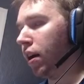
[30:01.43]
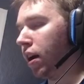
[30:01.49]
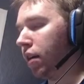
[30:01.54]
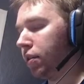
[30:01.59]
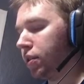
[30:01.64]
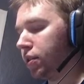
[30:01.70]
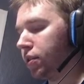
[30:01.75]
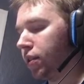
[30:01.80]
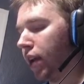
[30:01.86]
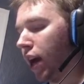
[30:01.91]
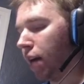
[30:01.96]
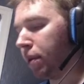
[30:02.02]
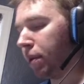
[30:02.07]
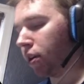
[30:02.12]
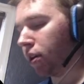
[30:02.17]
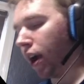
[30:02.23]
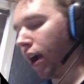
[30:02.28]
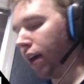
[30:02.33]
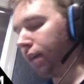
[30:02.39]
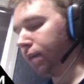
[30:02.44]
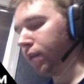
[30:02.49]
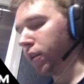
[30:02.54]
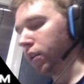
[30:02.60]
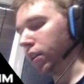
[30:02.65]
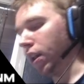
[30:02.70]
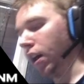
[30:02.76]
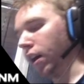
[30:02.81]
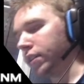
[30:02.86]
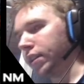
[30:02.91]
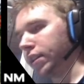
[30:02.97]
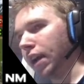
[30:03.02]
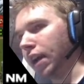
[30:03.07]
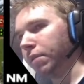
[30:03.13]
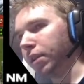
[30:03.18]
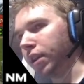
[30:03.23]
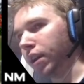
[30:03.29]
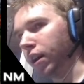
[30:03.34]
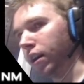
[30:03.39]
So yeah, I'll be around for a long time
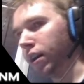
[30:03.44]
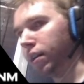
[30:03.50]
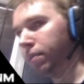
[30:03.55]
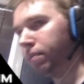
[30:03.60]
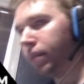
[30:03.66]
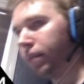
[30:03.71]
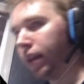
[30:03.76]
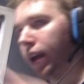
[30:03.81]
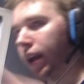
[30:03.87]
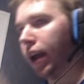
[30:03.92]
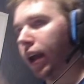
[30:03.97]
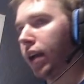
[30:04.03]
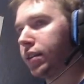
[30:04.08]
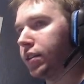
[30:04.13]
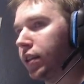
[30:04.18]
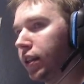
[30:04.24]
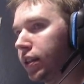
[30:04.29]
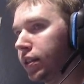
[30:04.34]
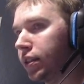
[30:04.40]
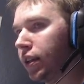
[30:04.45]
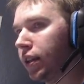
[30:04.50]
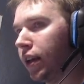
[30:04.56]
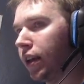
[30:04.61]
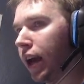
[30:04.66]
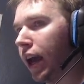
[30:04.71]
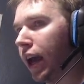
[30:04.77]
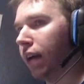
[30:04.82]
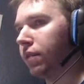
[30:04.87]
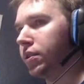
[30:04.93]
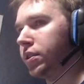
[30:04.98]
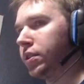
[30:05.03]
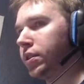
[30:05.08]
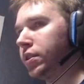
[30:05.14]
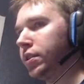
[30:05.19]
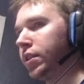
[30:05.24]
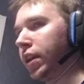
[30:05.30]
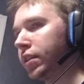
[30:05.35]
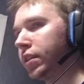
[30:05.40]
to come. As you can see, I have
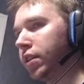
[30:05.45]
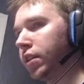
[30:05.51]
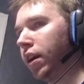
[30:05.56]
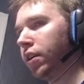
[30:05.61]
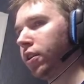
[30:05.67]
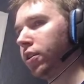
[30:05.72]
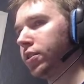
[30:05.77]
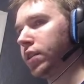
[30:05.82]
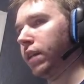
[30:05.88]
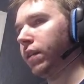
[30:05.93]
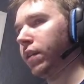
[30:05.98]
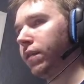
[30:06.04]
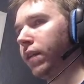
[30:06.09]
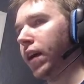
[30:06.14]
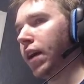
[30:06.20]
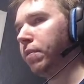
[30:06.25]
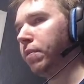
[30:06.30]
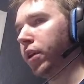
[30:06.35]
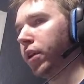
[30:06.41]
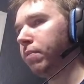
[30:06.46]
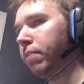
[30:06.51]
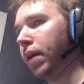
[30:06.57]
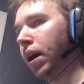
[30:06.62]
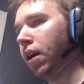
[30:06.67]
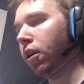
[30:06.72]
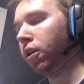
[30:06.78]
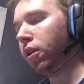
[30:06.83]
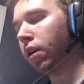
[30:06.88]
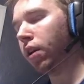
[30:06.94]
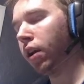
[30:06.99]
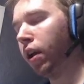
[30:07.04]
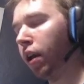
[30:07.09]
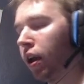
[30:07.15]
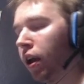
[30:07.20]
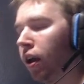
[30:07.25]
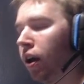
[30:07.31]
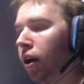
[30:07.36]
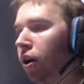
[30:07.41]
675 million power.
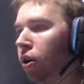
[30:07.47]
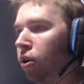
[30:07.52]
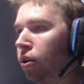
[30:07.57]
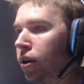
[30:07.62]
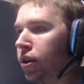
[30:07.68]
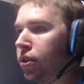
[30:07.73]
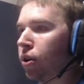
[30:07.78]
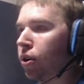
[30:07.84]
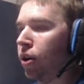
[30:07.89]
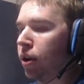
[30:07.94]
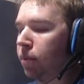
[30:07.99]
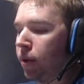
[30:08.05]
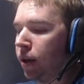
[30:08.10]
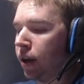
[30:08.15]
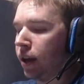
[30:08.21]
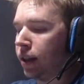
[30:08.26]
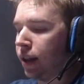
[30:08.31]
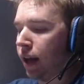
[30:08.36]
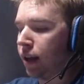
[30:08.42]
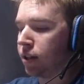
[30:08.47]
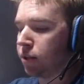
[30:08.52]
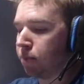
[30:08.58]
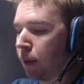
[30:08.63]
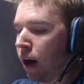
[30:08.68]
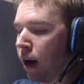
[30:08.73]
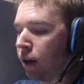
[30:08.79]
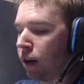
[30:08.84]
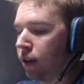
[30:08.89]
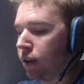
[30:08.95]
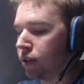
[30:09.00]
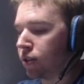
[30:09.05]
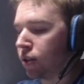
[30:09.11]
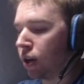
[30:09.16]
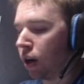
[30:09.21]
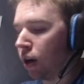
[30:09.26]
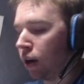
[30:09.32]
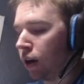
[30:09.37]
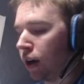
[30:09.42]
Only 30 million less power than the
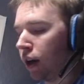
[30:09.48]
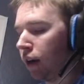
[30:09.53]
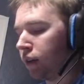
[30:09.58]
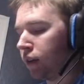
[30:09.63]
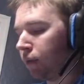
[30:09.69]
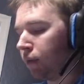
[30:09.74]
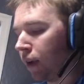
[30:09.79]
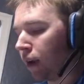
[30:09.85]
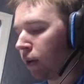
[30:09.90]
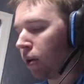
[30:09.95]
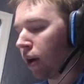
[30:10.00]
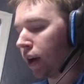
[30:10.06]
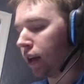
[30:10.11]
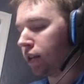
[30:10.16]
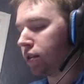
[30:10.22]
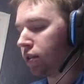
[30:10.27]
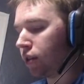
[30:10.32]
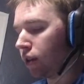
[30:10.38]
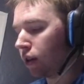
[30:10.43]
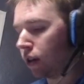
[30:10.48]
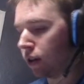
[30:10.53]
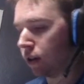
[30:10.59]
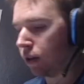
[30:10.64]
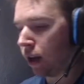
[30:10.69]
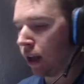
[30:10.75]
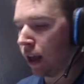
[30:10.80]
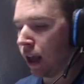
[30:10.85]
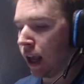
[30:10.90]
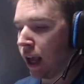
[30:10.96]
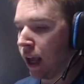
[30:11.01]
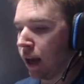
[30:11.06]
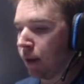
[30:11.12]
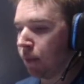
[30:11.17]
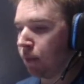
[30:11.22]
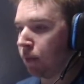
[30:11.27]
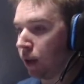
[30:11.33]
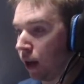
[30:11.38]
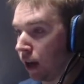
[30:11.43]
start of the video where I get zeroed.
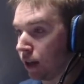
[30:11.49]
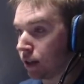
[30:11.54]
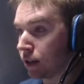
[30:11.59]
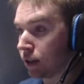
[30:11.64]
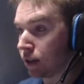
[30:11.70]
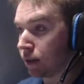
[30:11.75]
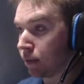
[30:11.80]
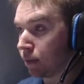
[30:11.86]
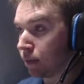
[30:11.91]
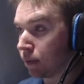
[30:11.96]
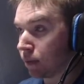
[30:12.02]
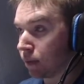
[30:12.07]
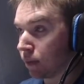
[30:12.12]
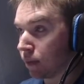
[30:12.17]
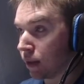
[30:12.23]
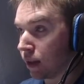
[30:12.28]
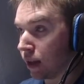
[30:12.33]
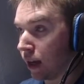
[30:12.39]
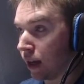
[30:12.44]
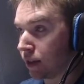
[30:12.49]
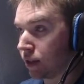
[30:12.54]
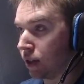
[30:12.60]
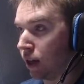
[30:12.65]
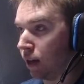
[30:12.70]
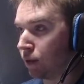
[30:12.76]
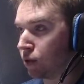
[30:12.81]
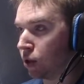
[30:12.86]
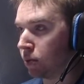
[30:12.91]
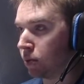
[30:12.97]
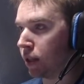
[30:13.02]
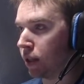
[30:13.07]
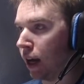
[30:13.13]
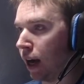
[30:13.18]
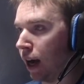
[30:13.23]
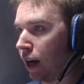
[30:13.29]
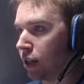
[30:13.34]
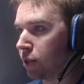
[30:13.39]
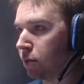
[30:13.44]
Plus, I still have troops in the
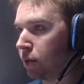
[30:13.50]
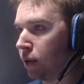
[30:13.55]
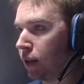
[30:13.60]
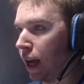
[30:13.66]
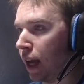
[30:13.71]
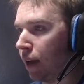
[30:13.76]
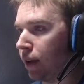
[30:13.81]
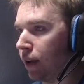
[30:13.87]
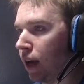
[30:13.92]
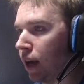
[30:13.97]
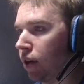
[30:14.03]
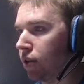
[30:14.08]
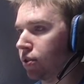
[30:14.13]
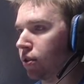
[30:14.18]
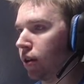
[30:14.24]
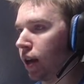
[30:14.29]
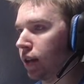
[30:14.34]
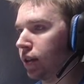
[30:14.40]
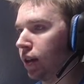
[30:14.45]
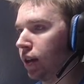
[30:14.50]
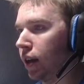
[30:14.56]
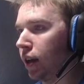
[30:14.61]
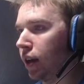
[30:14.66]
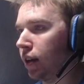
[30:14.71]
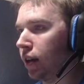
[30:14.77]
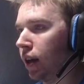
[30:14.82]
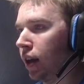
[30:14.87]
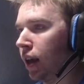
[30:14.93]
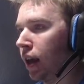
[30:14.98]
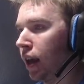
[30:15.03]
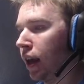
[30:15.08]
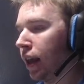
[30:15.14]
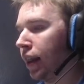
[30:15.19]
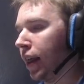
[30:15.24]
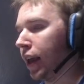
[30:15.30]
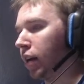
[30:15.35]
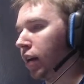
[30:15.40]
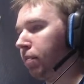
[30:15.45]
hospital that haven't gotten resurrected yet.
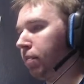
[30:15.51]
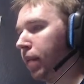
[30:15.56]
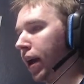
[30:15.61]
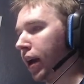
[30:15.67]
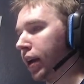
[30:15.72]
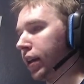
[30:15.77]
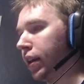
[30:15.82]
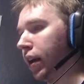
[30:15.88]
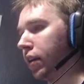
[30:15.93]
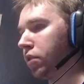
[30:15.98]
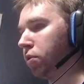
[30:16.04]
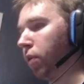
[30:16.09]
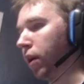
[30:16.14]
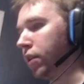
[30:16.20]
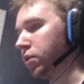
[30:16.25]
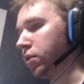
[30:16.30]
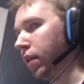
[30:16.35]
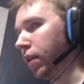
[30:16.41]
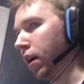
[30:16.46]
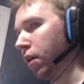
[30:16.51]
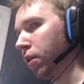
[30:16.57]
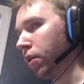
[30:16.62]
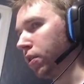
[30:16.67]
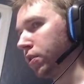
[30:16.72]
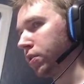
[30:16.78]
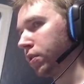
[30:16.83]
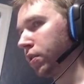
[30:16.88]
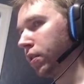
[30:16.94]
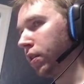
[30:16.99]
They come back in like 22 hours.